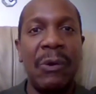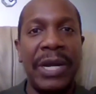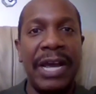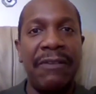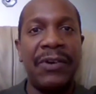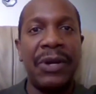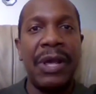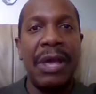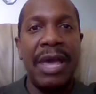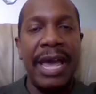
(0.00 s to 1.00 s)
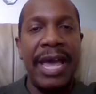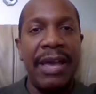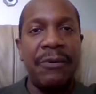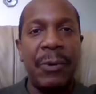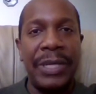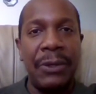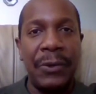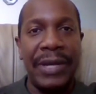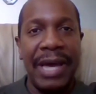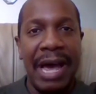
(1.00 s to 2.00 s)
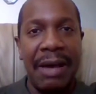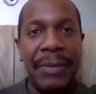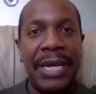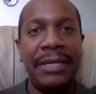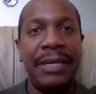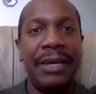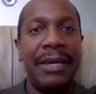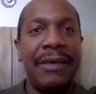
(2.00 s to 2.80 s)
whatever. When you comment,